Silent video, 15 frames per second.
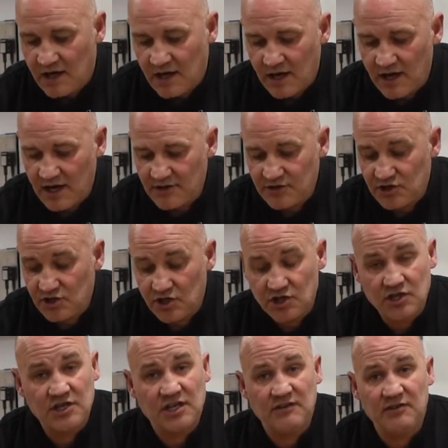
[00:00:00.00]
And you
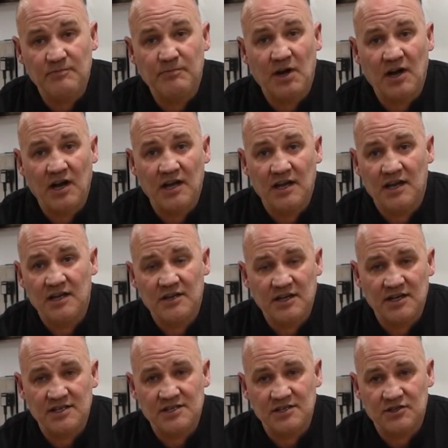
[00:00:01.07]
could even buy a
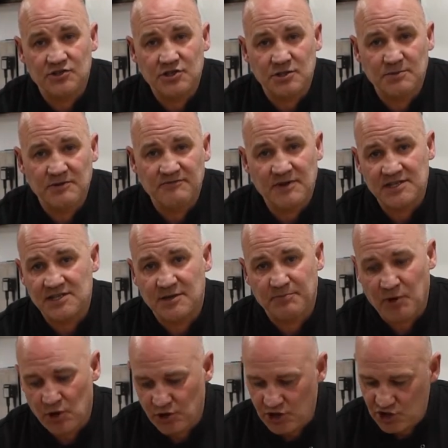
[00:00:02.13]
nice little tub of
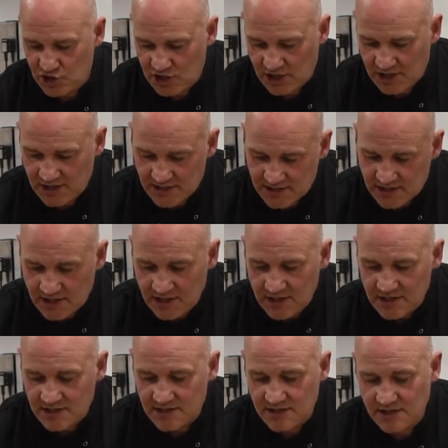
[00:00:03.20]
mascarpone cheese,
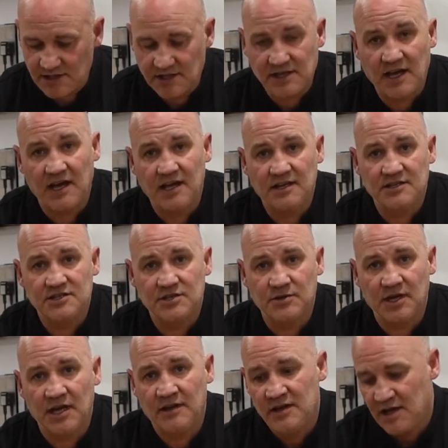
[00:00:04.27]
stir that into
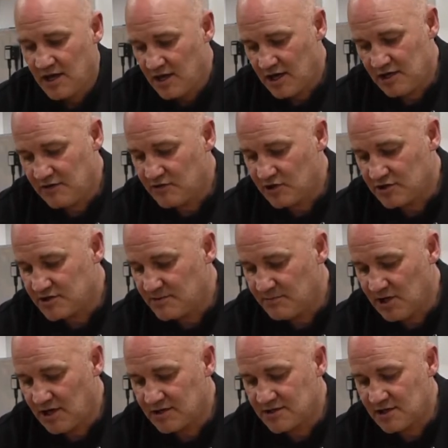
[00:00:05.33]
it, and you've got
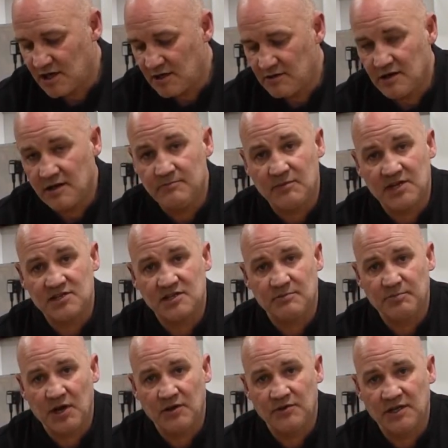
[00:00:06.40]
tomato and
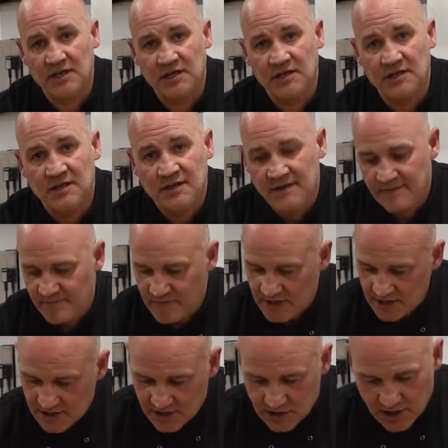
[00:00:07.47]
mascarpone
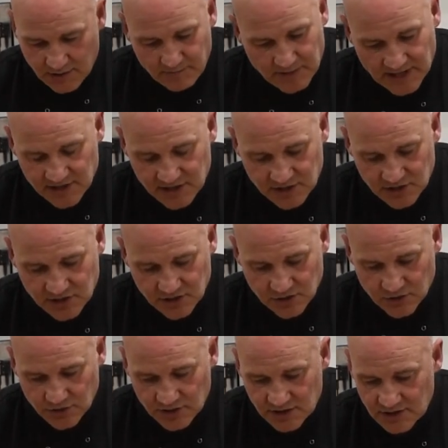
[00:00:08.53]
pasta
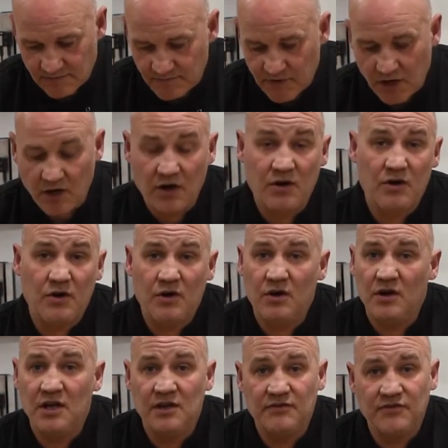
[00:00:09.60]
sauce.
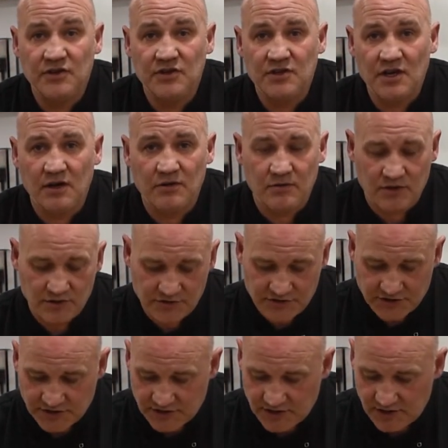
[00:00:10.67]
Or if you don't want
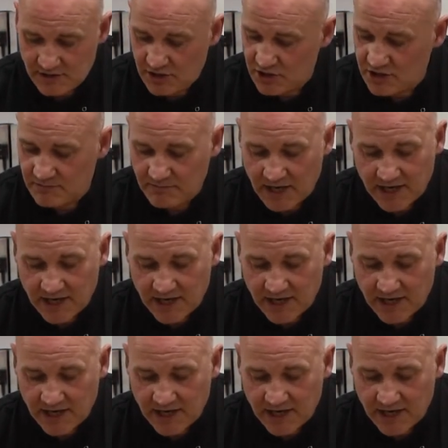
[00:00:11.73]
to do it, you could